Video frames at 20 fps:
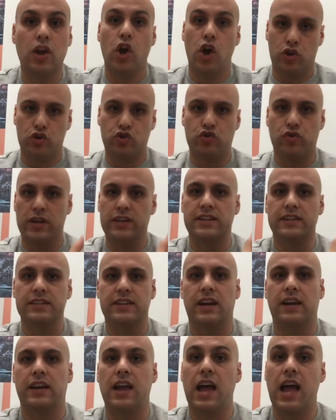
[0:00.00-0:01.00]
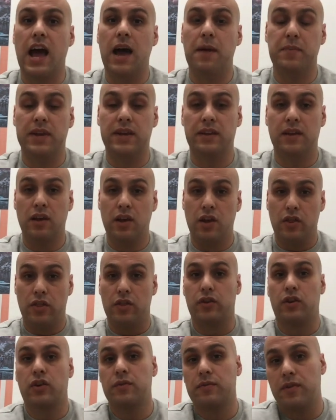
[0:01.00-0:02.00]
a trained designer. I mean
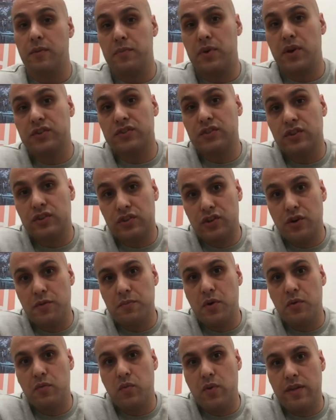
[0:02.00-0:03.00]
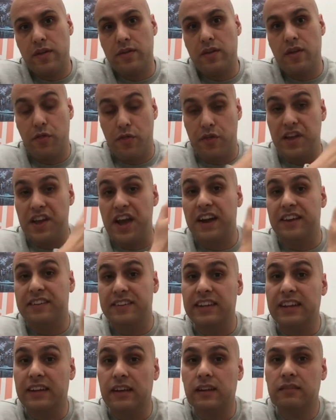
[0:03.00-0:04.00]
the person that's come up with the
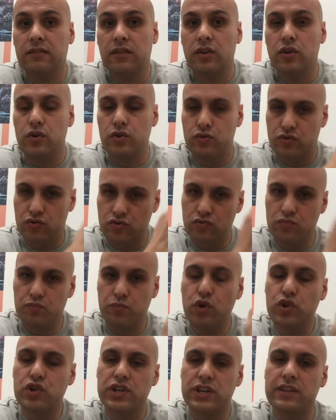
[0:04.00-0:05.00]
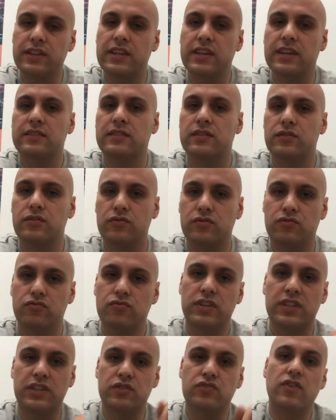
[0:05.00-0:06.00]
idea, who's pushing this, who's
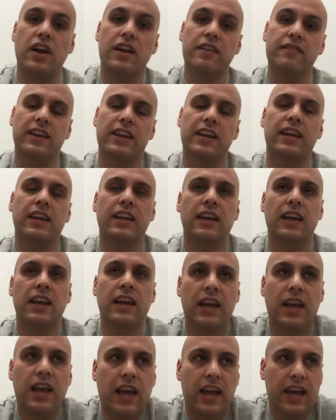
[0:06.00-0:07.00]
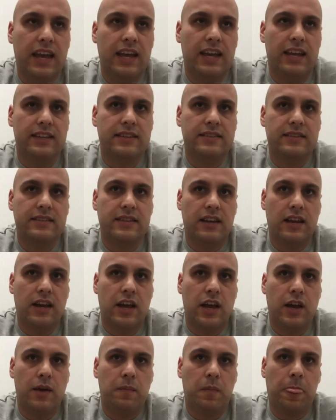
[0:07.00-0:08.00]
really driving it, is
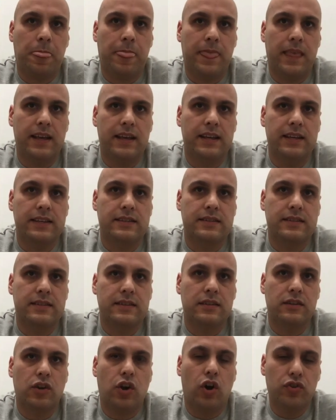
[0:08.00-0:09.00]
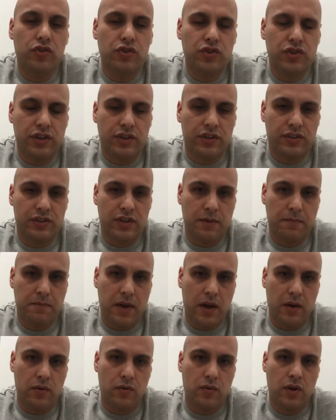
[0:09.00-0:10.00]
conscious about